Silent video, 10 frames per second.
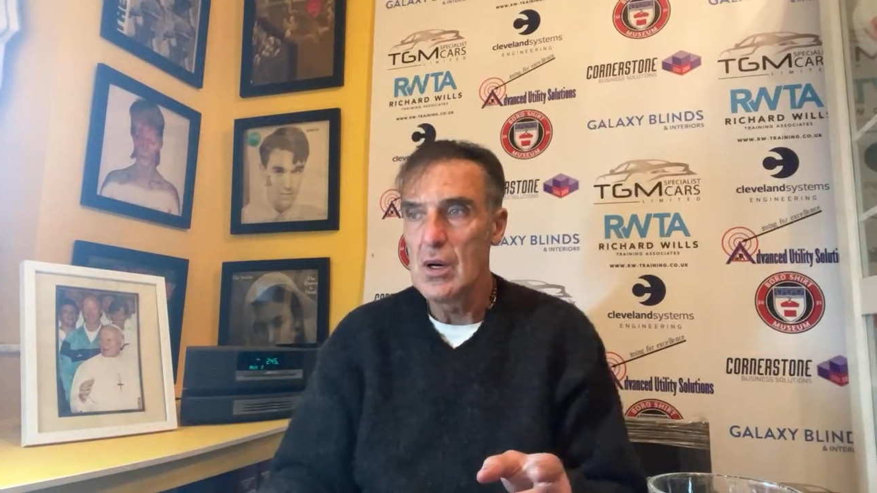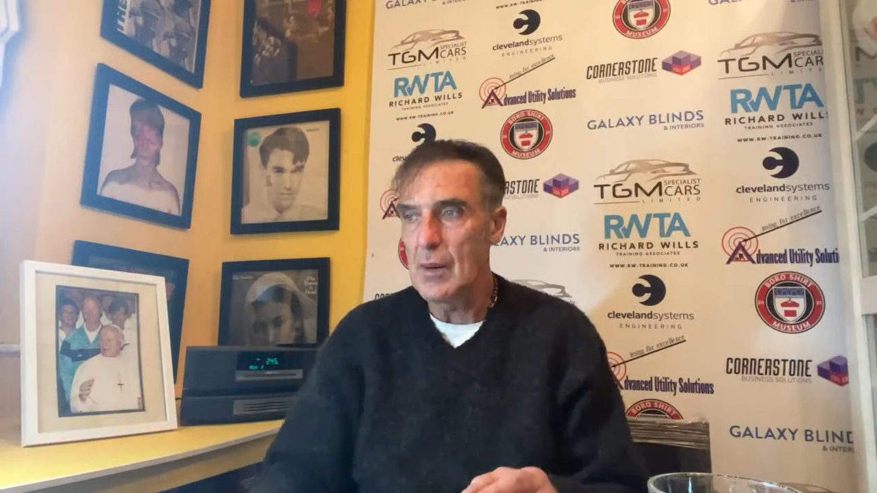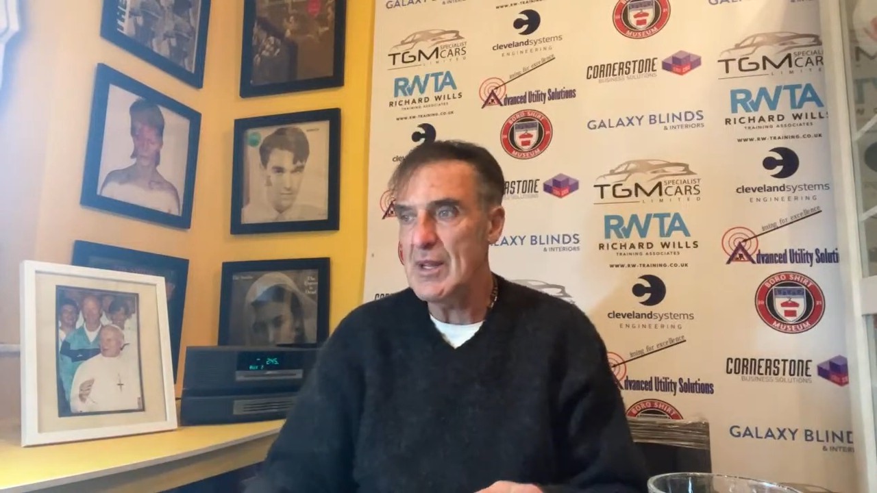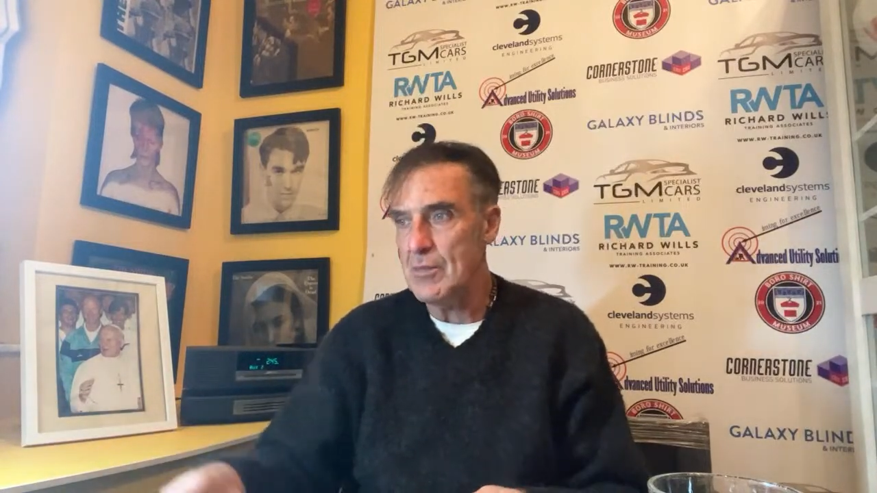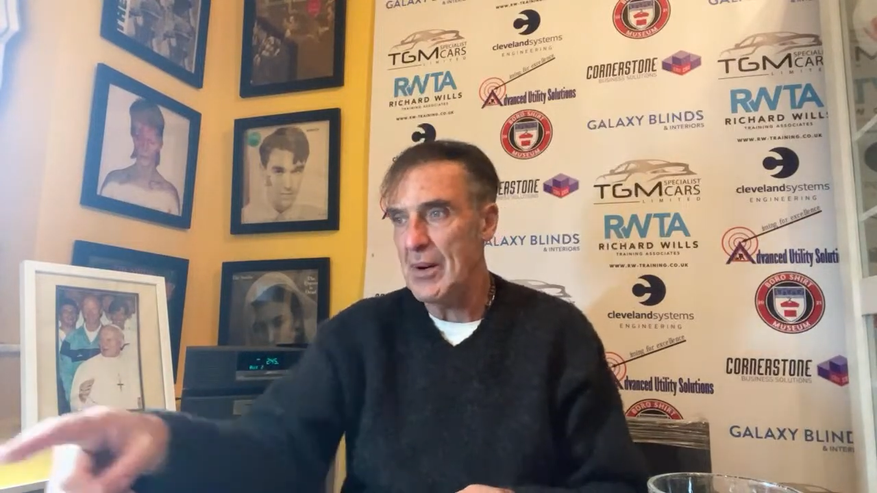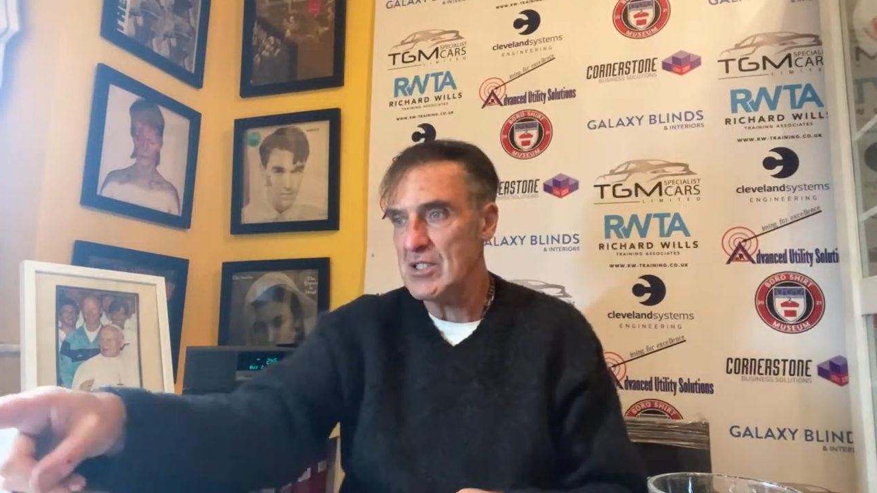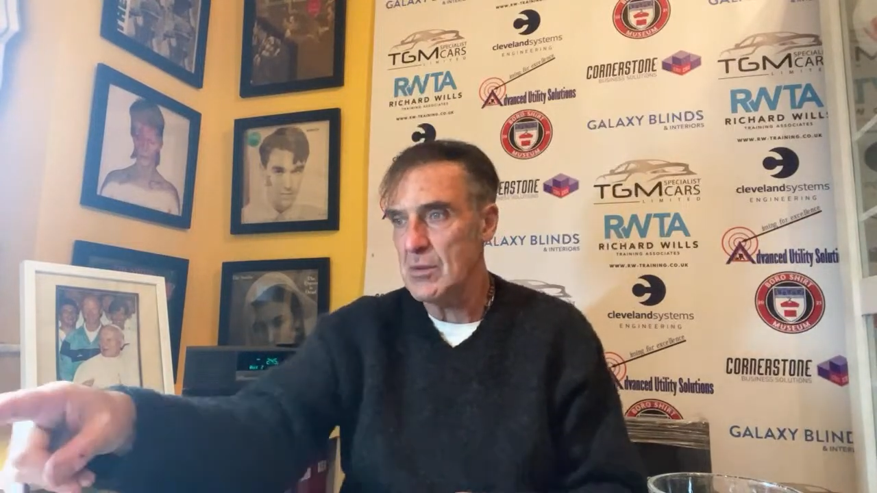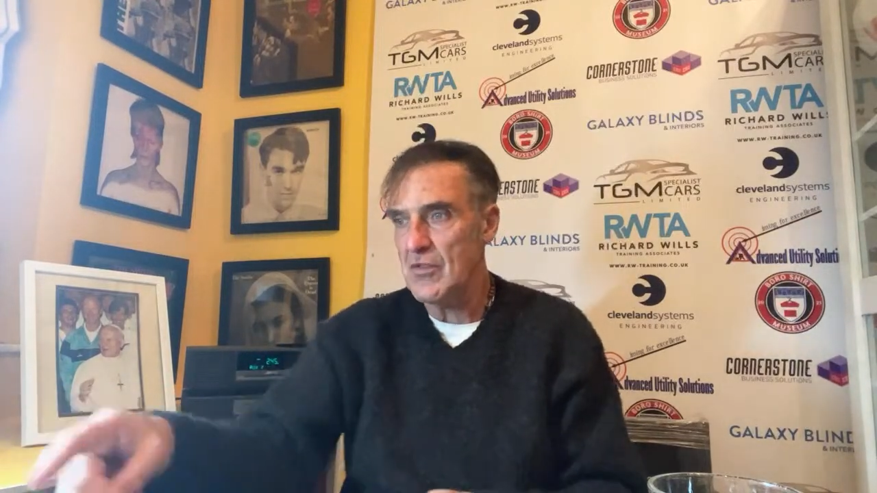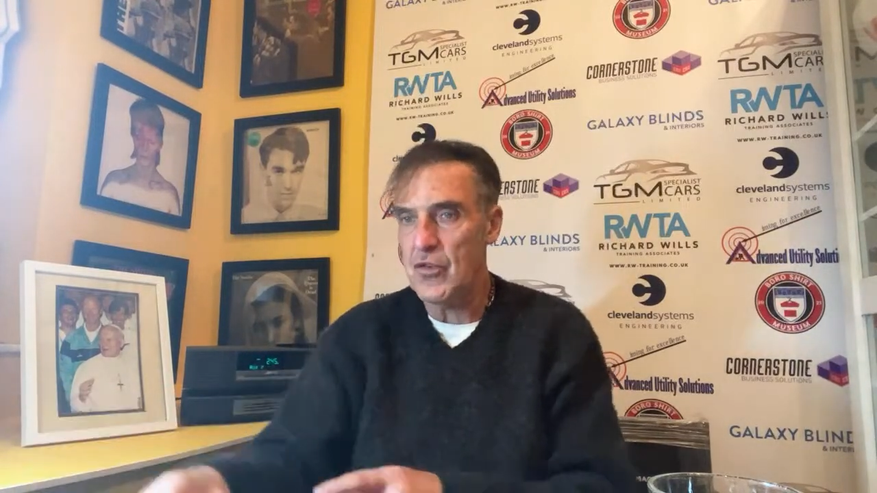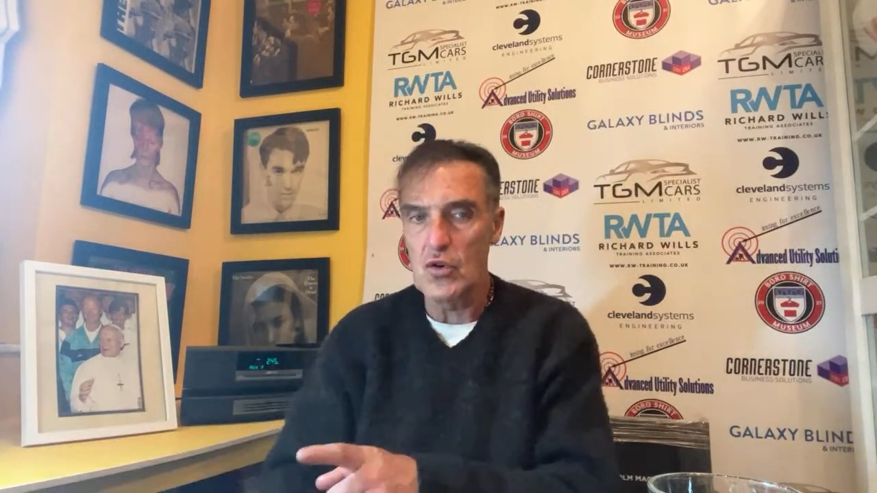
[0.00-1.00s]
I mean, he passed it
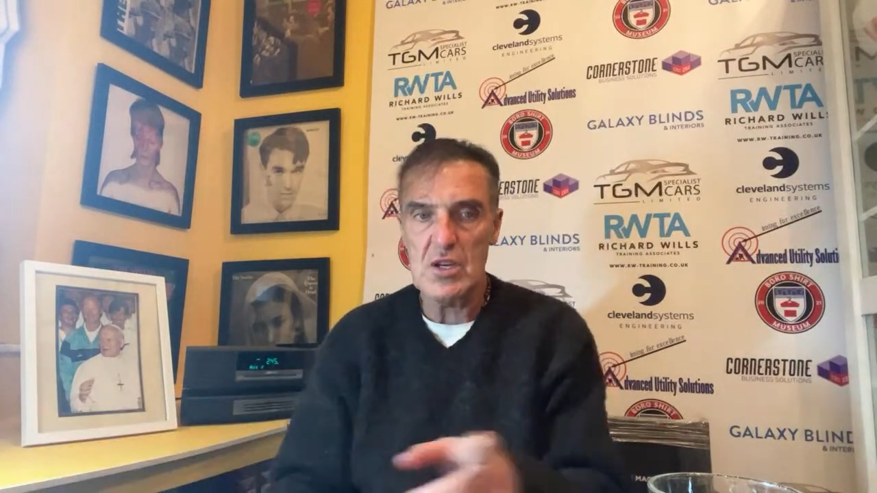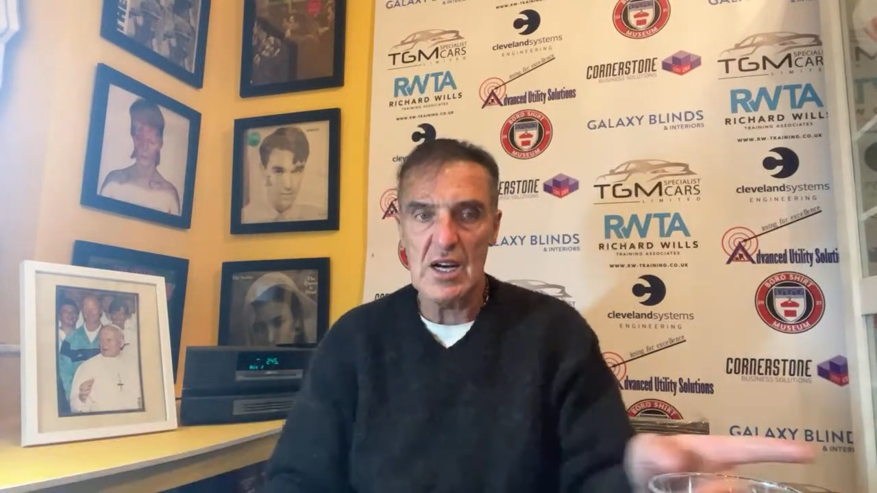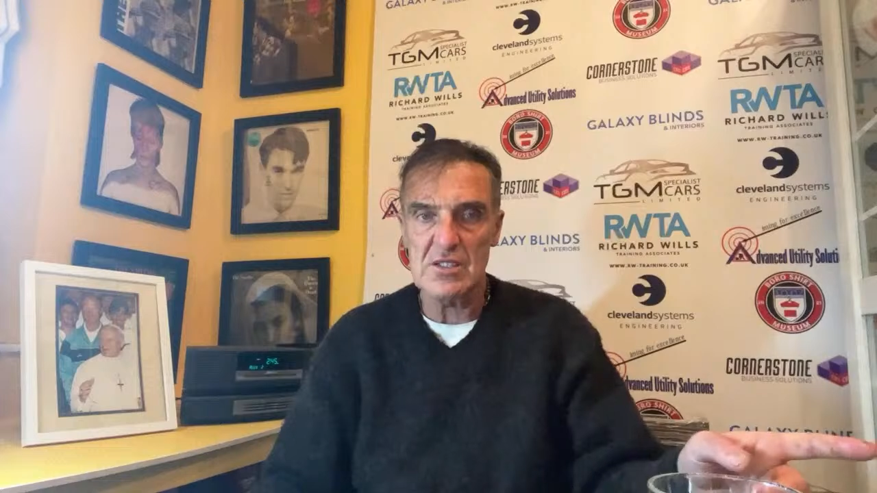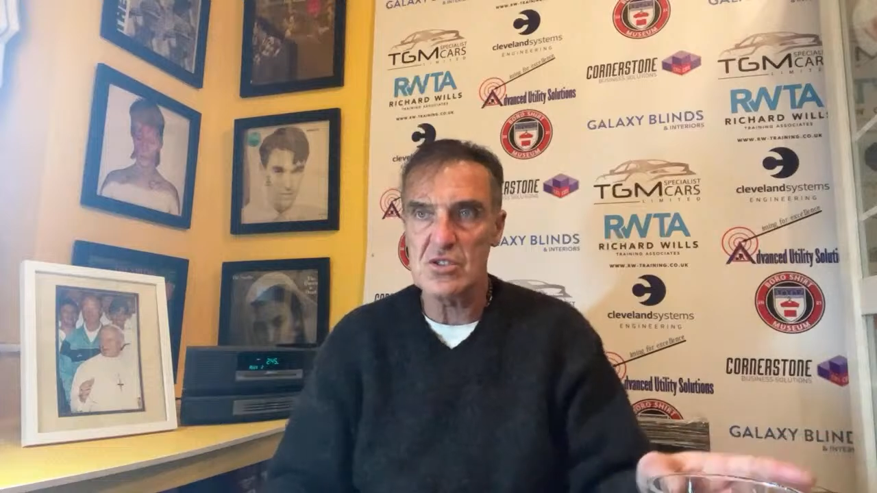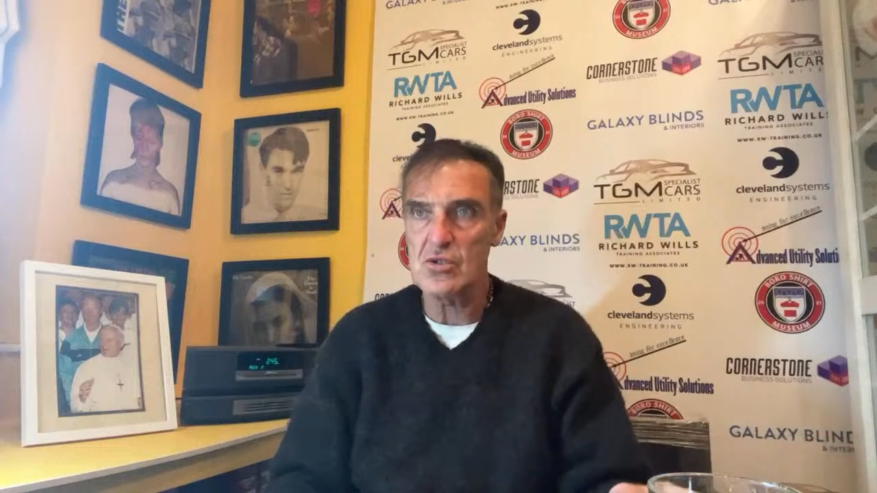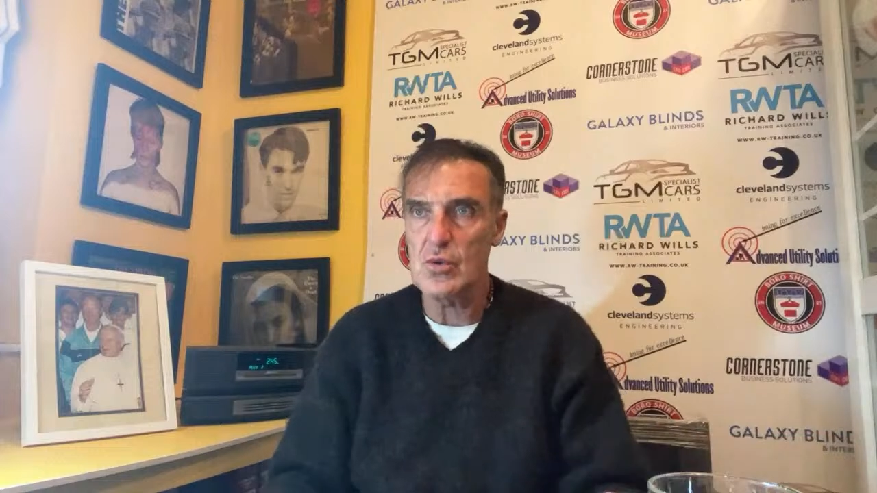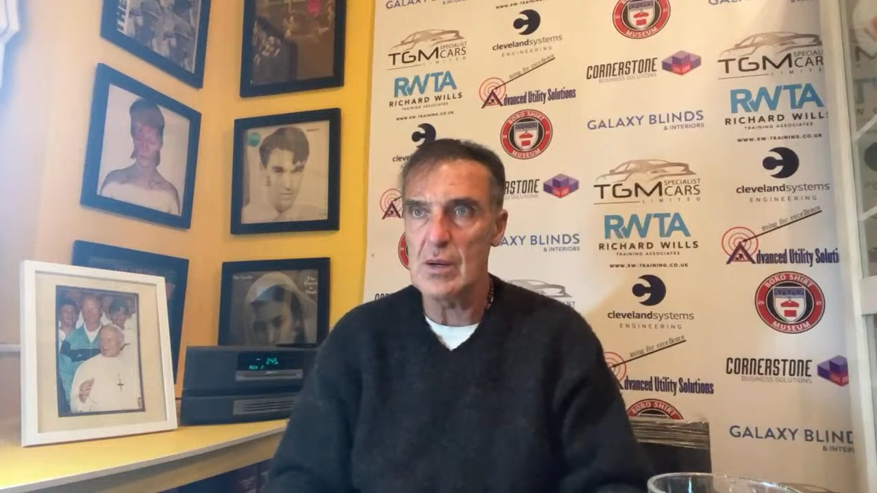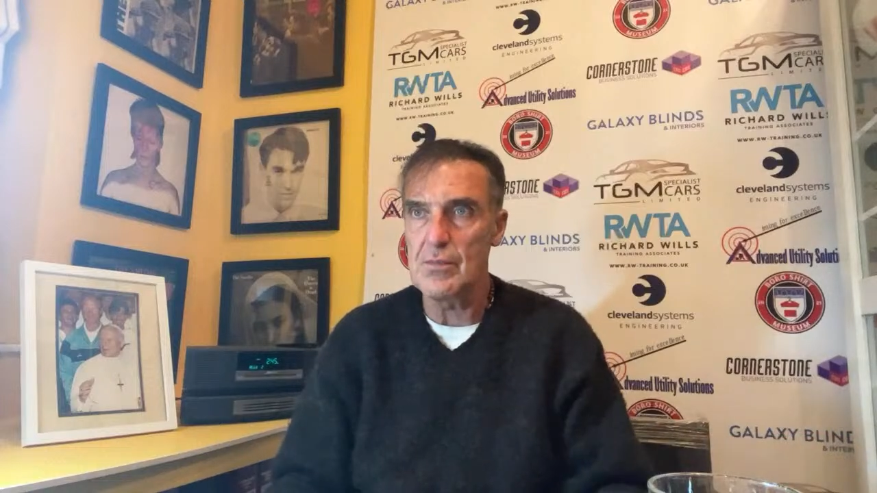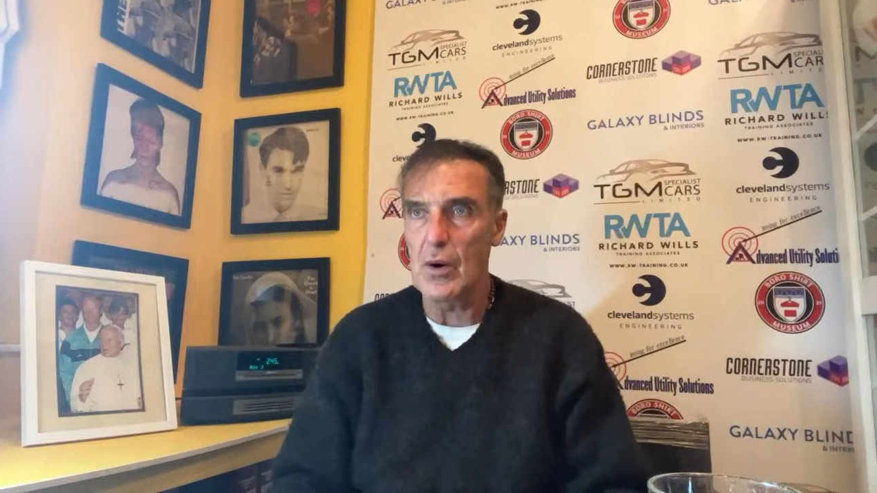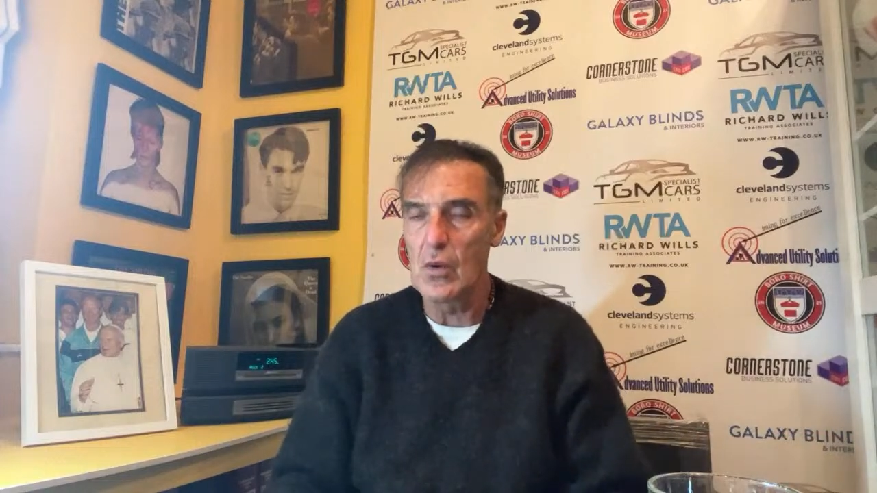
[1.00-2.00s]
about 4 yards square
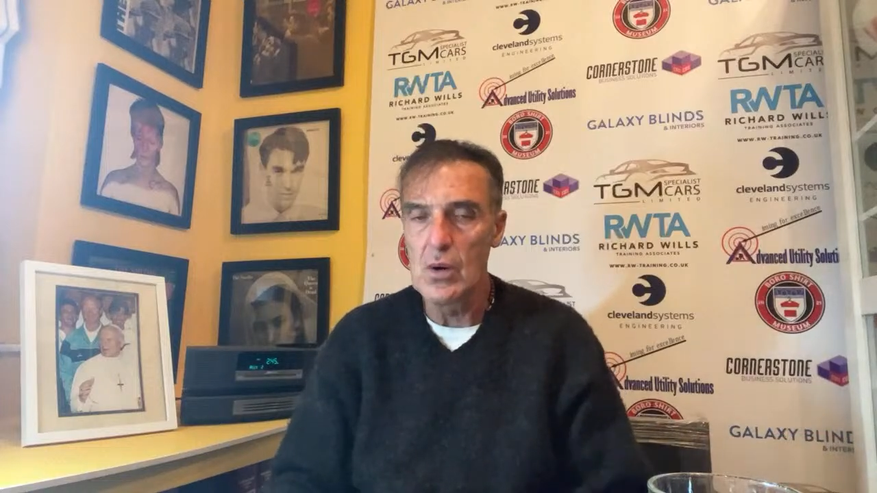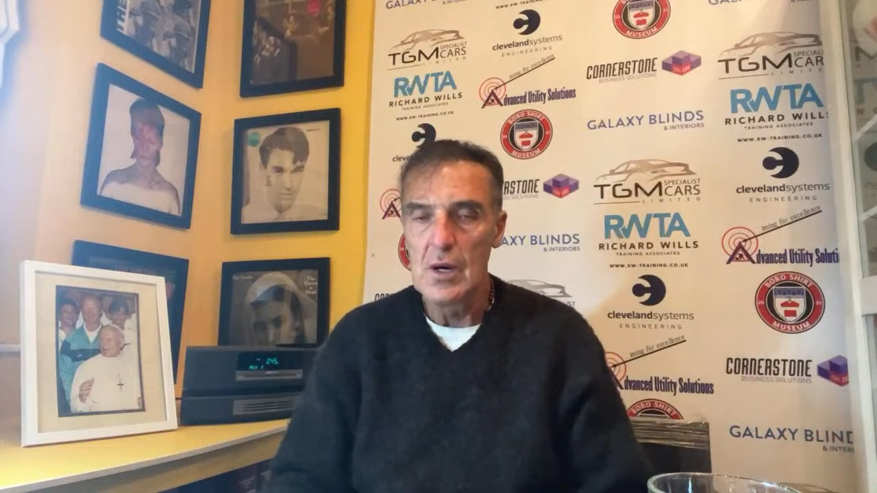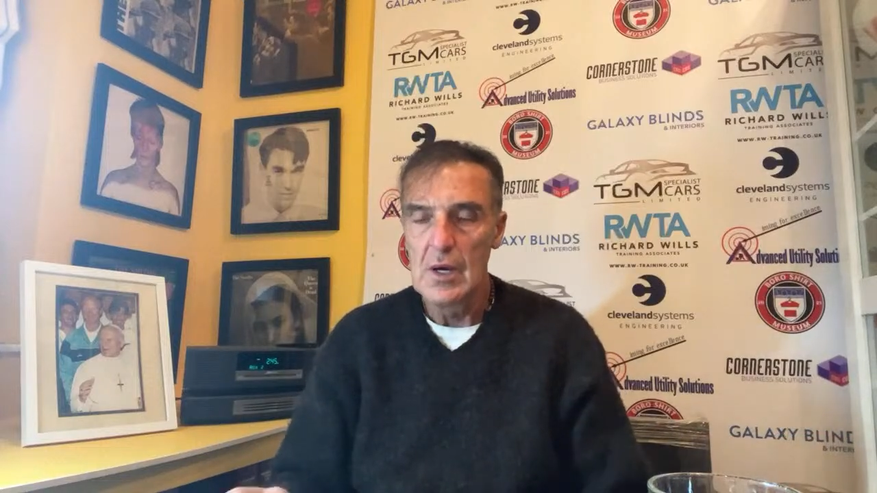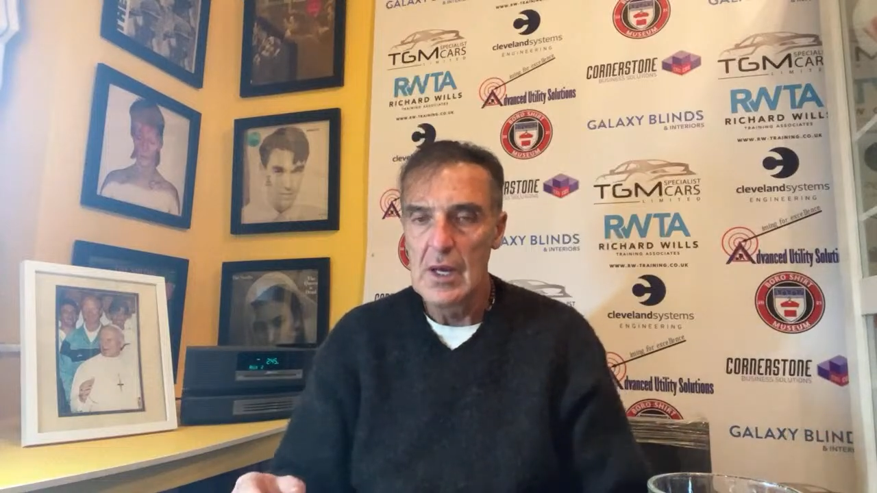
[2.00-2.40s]
ball.